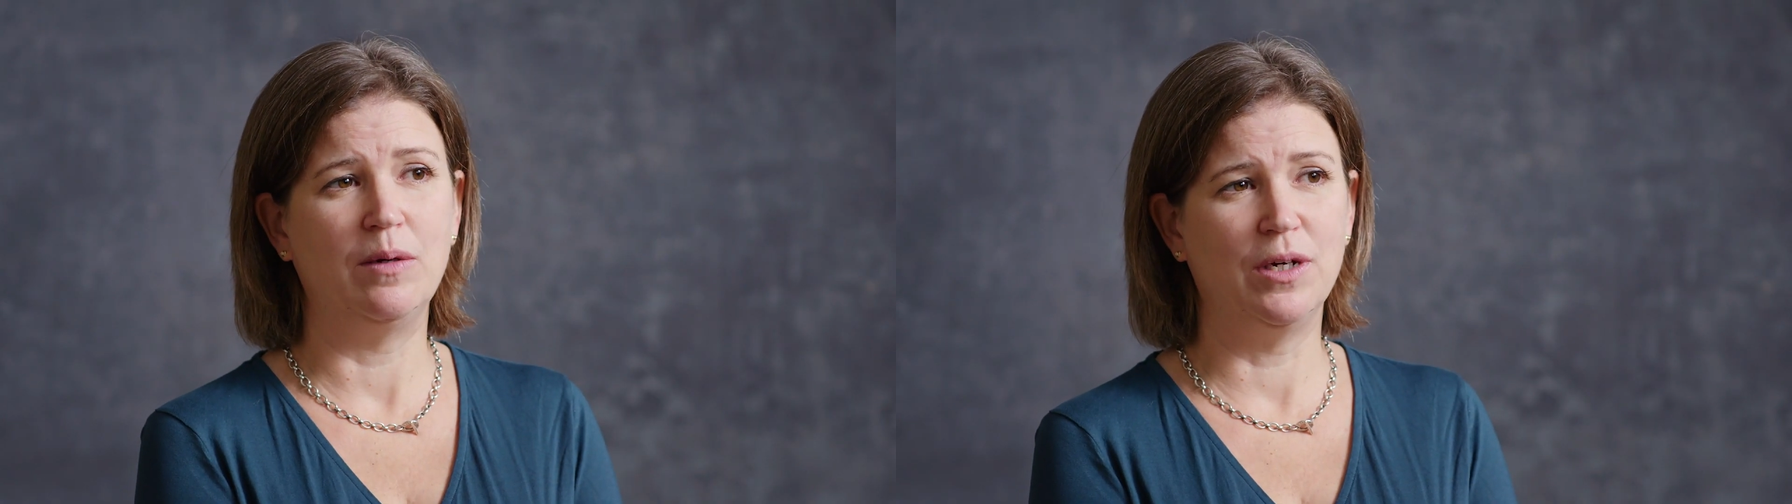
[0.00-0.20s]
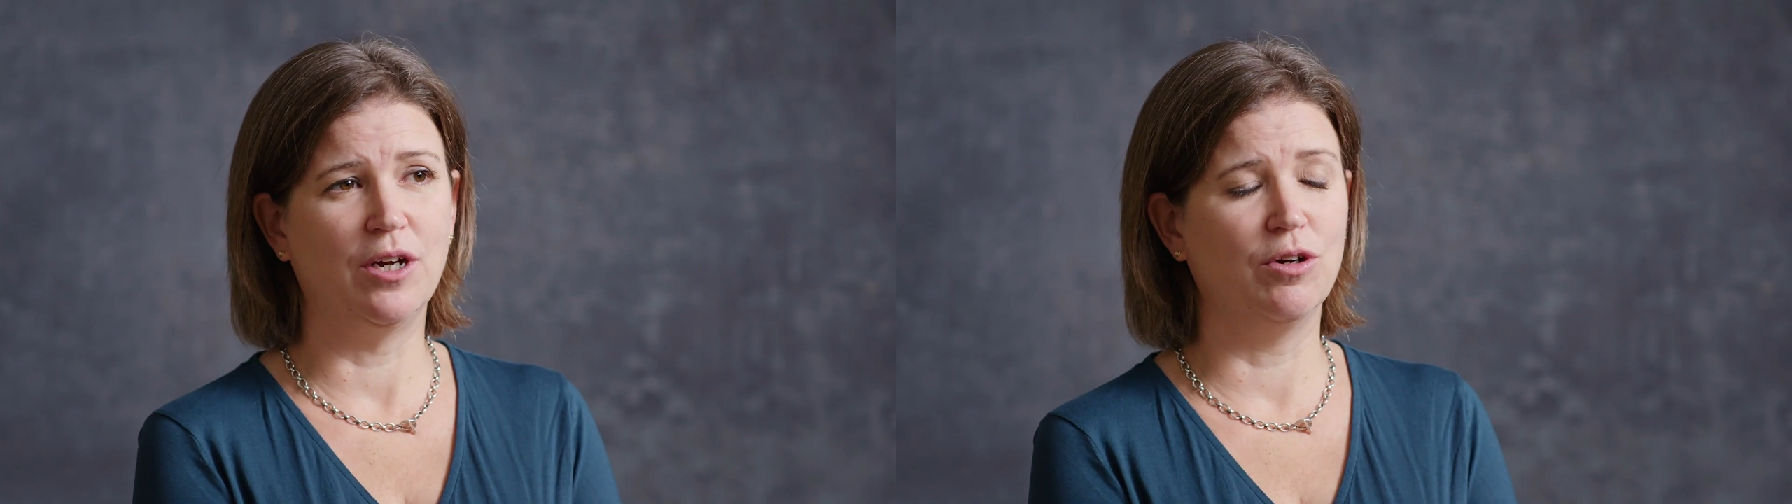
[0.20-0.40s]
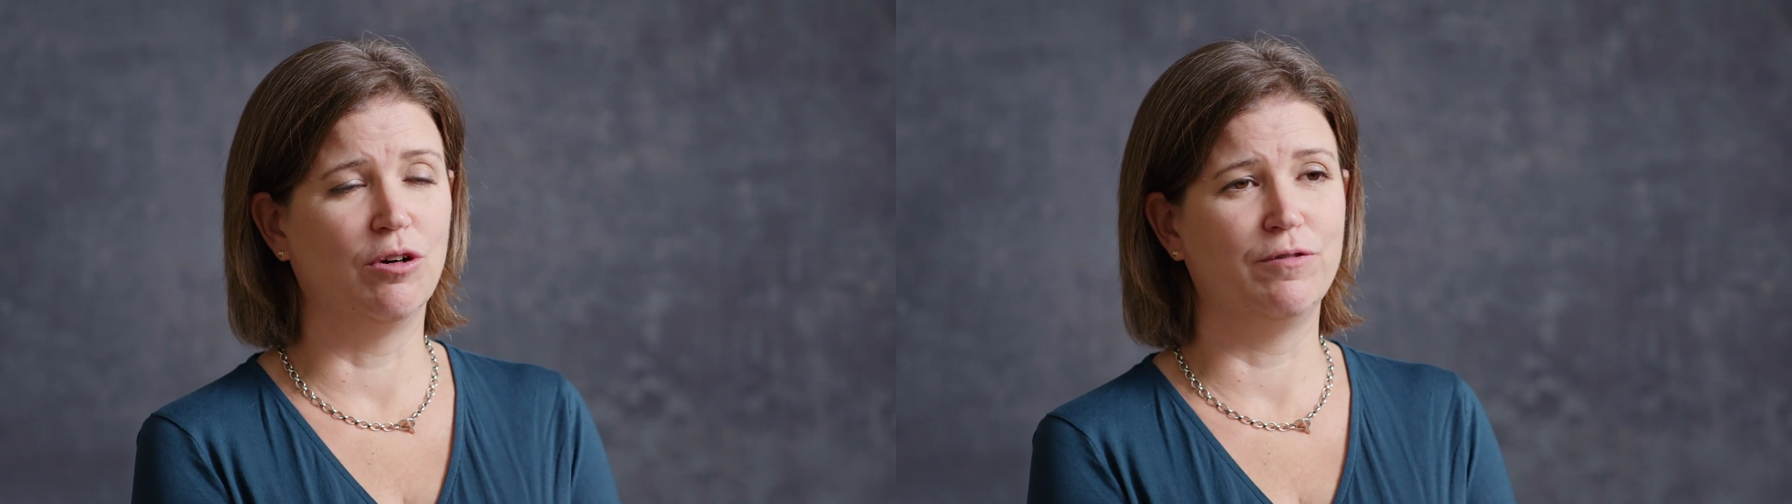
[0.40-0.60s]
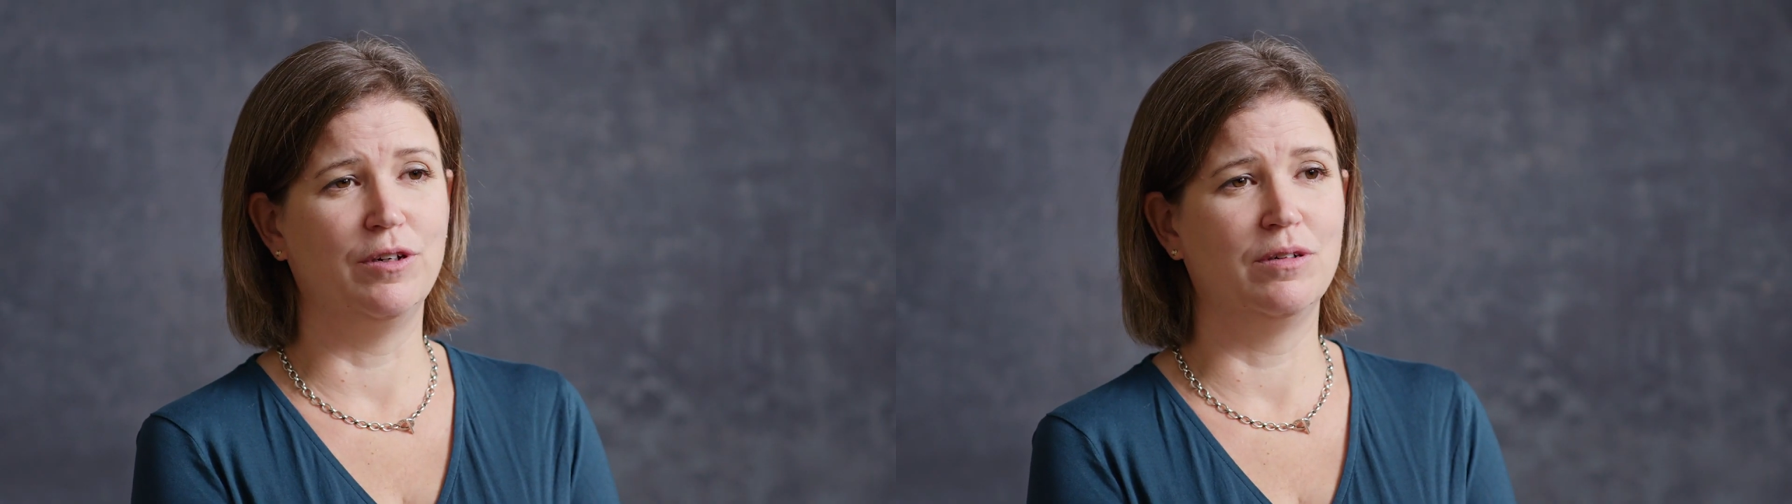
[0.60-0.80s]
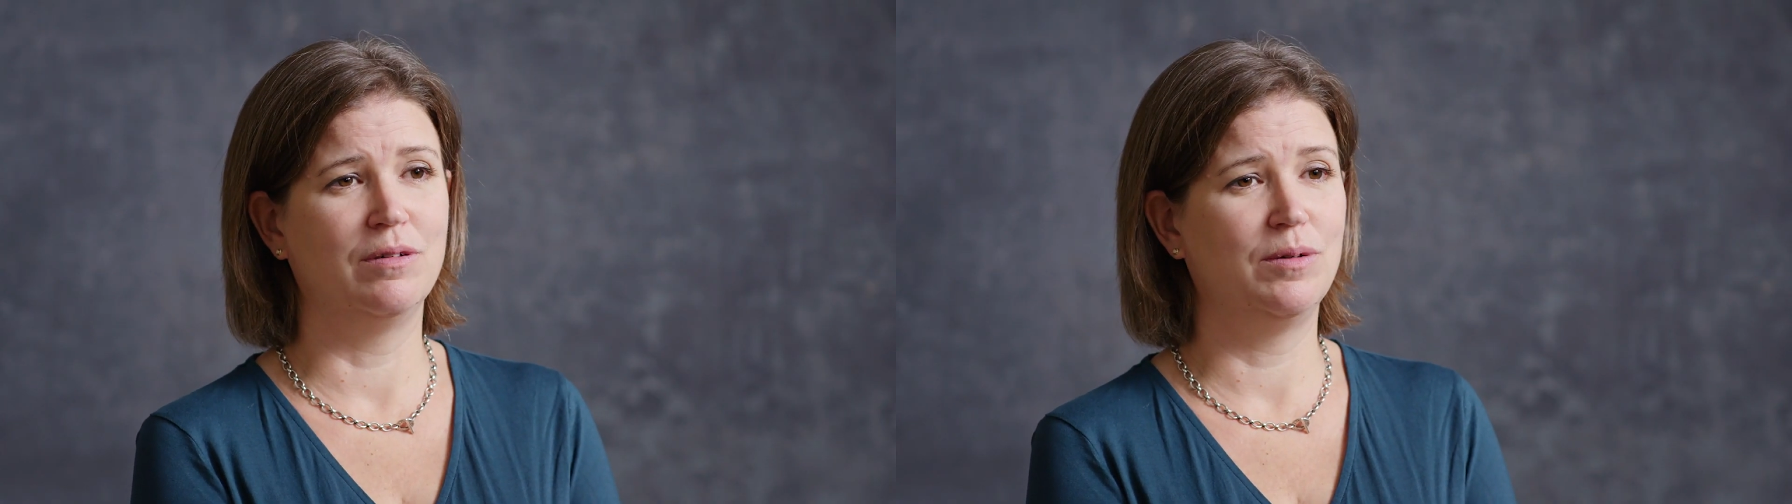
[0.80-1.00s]
We don't
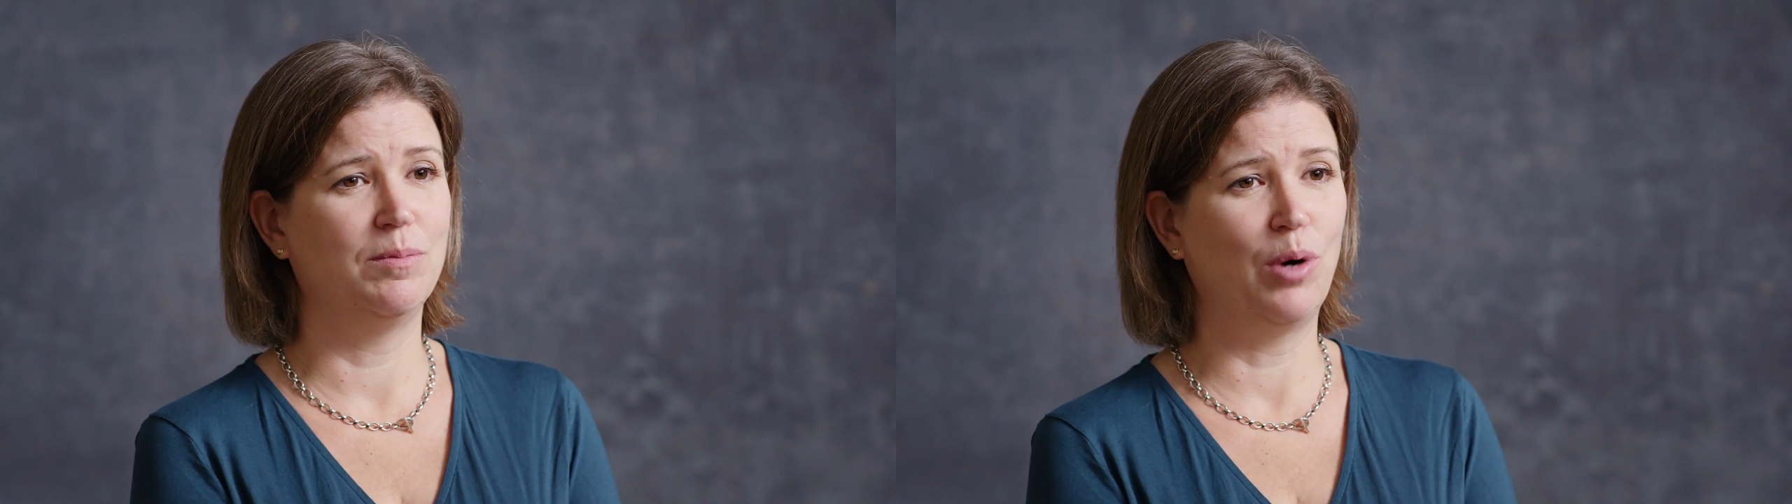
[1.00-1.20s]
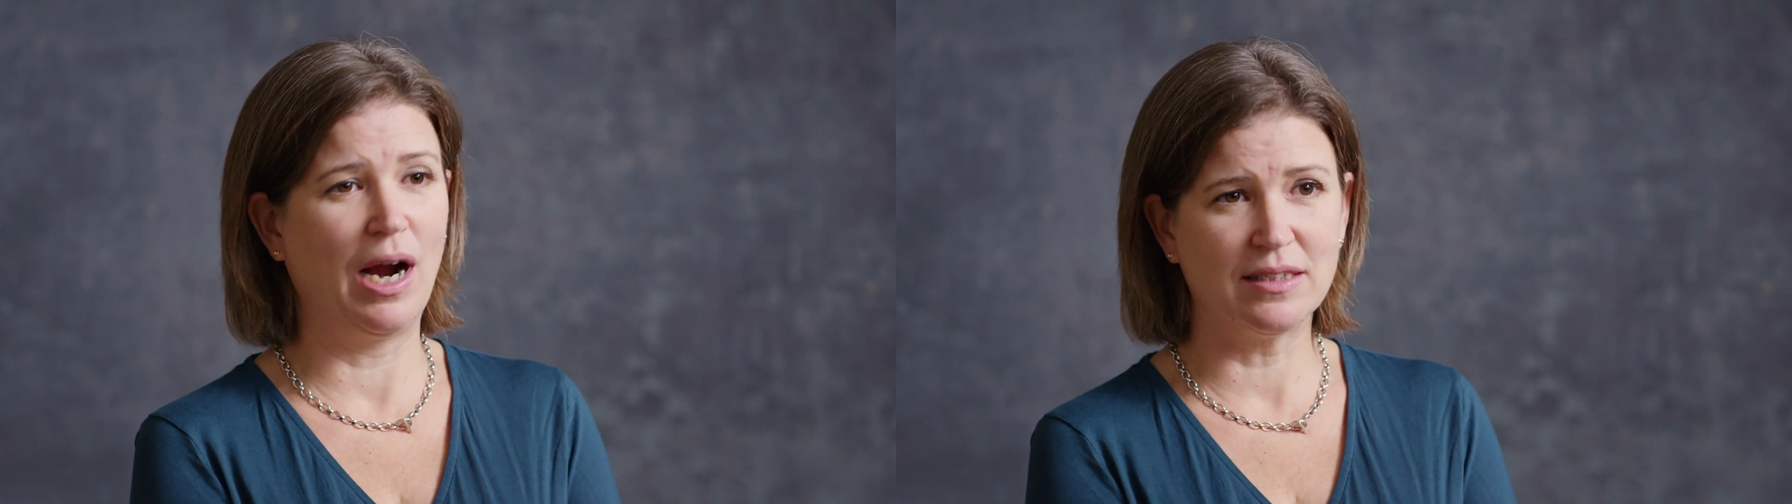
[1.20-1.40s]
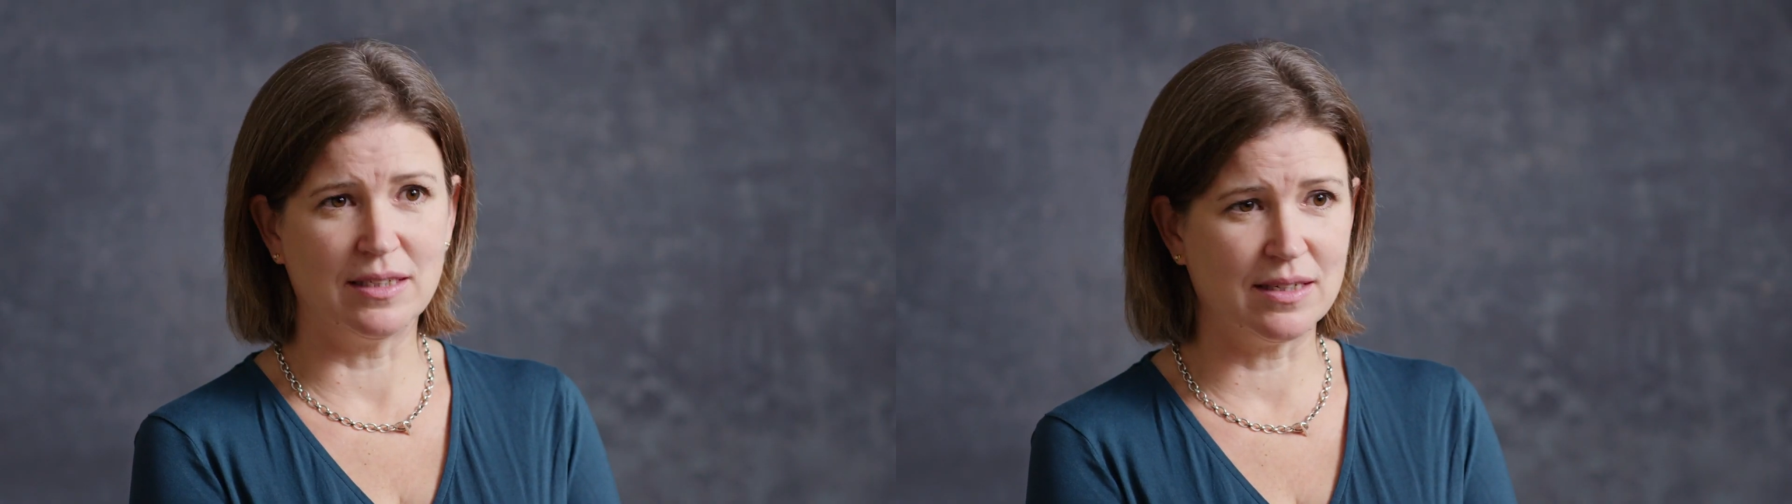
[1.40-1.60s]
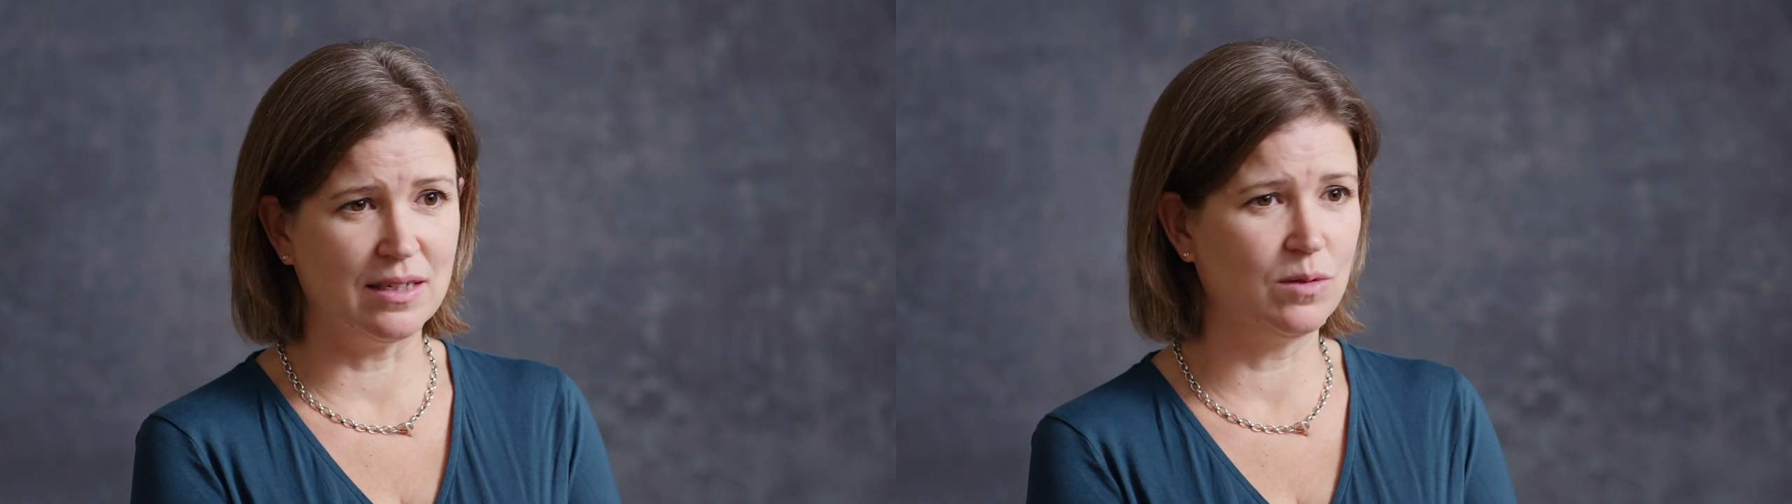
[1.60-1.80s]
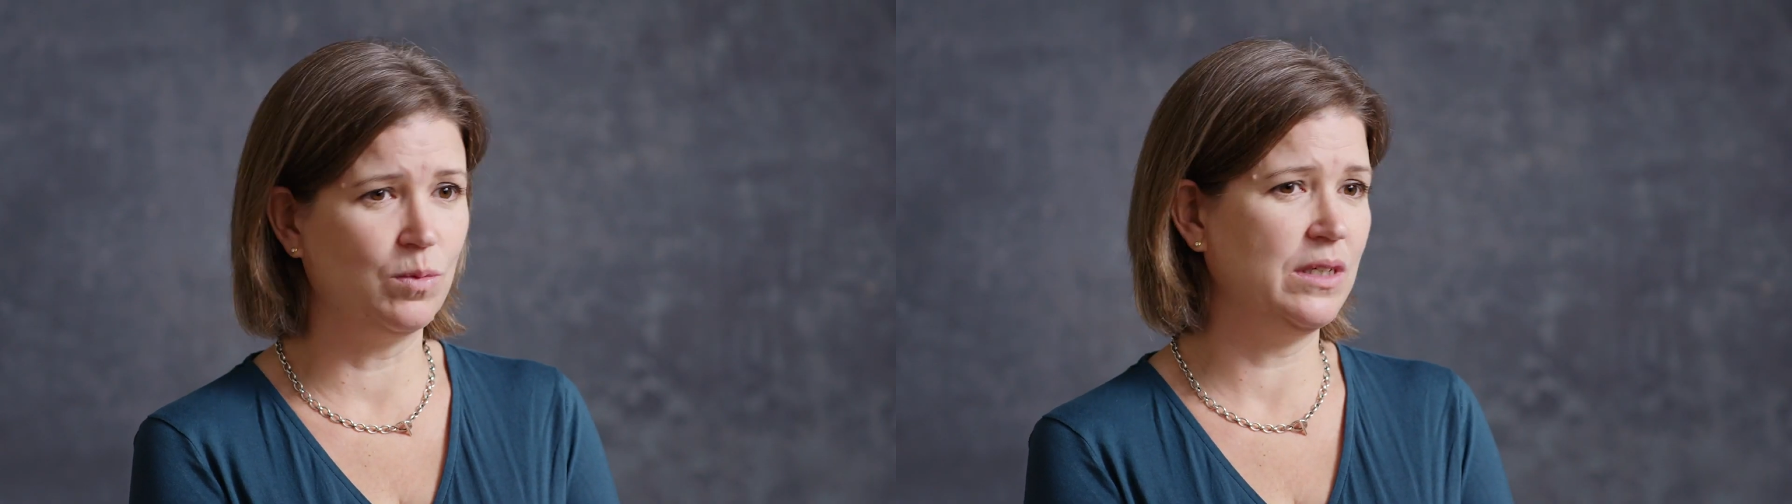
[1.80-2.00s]
often practice it.